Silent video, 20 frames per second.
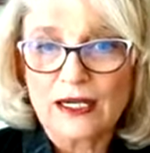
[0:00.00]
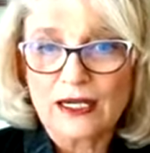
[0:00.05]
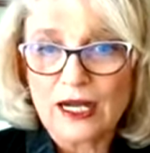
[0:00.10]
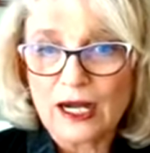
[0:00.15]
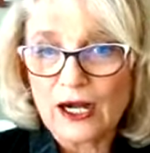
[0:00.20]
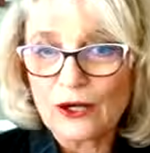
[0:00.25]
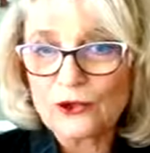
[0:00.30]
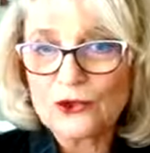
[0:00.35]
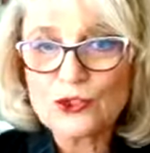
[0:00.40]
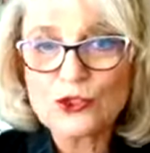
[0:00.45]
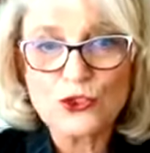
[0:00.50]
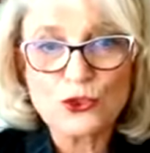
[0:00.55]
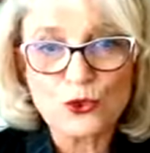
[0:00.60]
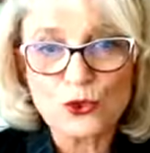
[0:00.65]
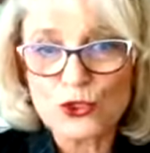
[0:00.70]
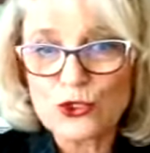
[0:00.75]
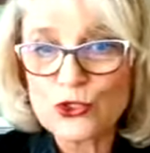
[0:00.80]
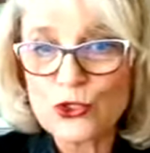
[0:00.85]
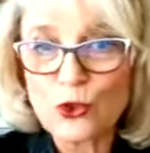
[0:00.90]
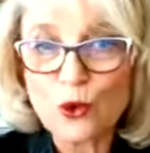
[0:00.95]

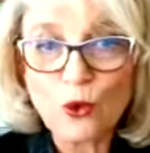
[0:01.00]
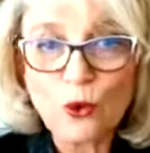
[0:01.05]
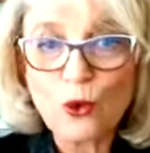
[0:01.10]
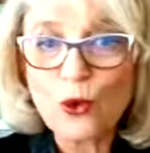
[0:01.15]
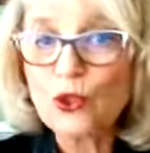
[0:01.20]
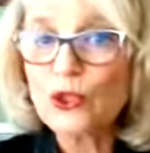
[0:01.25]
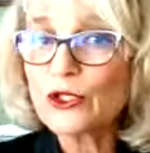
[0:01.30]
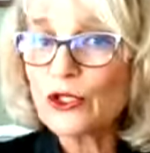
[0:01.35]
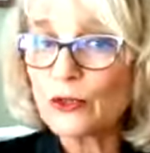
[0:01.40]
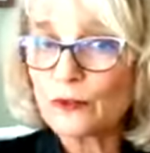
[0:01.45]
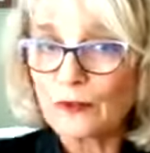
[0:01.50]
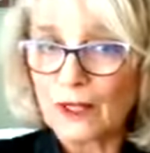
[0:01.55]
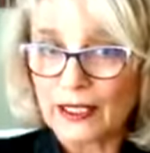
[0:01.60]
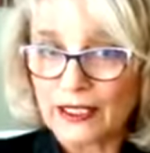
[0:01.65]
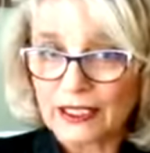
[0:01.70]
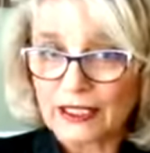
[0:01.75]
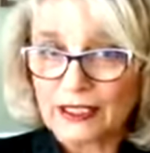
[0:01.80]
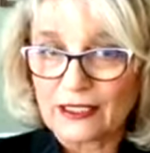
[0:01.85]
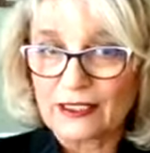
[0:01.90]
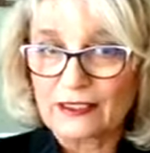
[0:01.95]
outsource all your
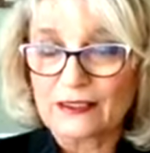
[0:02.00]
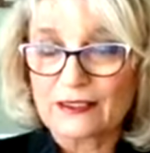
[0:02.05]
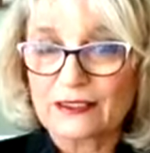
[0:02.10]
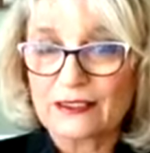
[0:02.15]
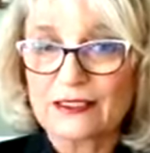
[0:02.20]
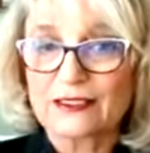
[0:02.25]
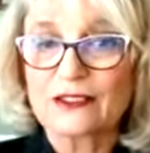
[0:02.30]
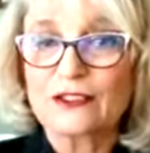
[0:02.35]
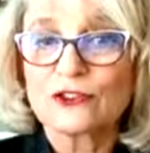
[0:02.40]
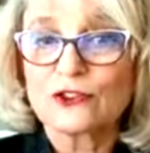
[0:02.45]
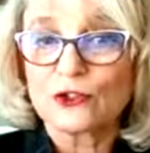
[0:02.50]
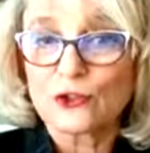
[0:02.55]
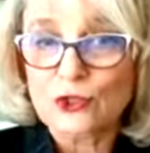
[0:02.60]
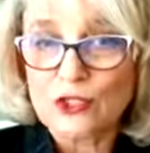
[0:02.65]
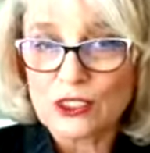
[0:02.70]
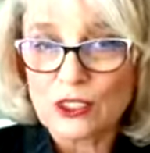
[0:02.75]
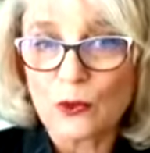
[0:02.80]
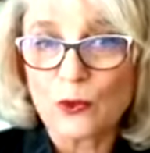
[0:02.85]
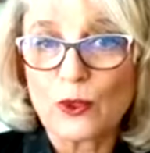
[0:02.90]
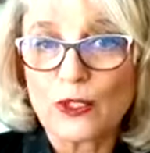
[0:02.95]
money to
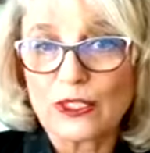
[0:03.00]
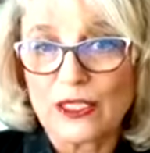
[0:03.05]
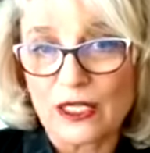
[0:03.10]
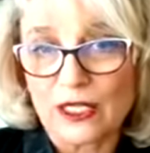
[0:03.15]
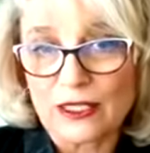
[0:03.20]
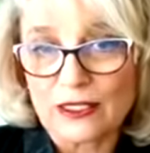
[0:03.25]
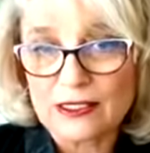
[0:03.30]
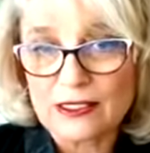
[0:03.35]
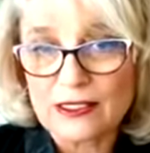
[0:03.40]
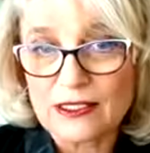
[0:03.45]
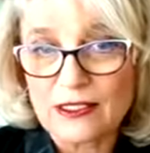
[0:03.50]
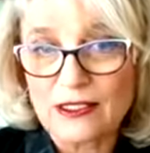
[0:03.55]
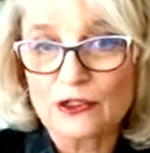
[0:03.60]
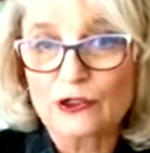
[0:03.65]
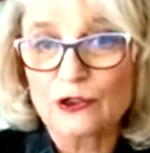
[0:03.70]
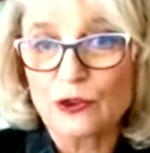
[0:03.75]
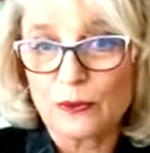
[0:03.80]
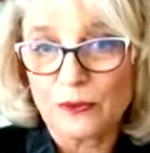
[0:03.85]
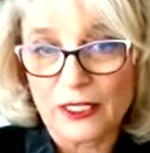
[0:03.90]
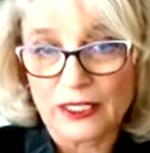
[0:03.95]
someone else
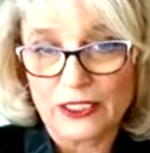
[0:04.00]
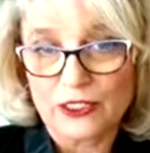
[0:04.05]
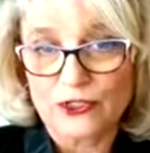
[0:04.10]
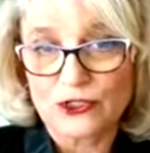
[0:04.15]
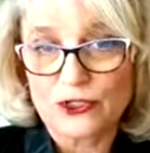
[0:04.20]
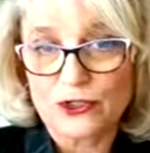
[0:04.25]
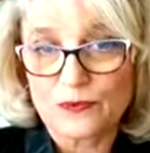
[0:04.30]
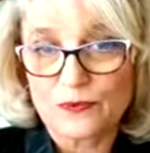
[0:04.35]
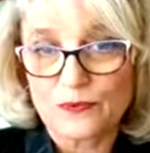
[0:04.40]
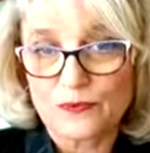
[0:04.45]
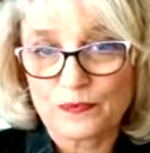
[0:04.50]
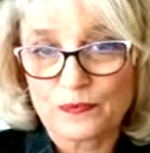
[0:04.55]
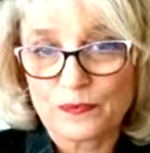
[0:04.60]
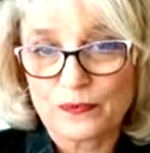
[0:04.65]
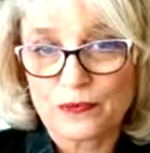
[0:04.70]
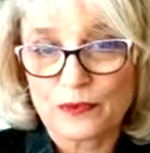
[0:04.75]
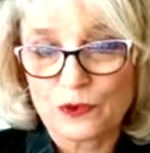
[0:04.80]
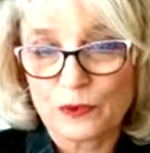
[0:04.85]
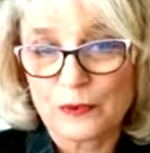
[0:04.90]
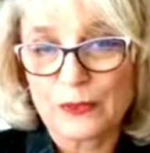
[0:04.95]
to manage,
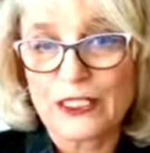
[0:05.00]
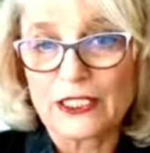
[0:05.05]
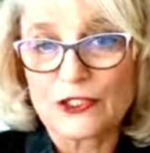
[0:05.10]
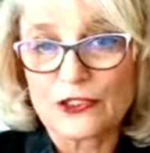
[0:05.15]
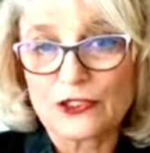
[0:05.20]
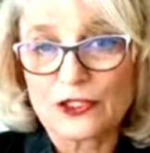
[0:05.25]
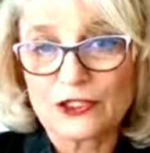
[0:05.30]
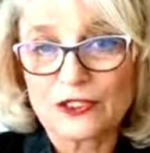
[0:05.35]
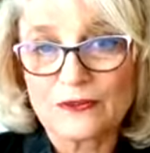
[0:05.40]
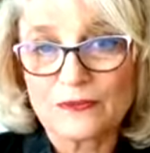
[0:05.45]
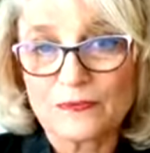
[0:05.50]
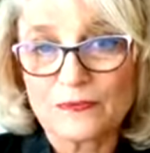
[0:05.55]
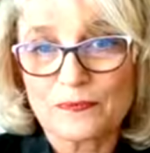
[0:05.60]
to manage it.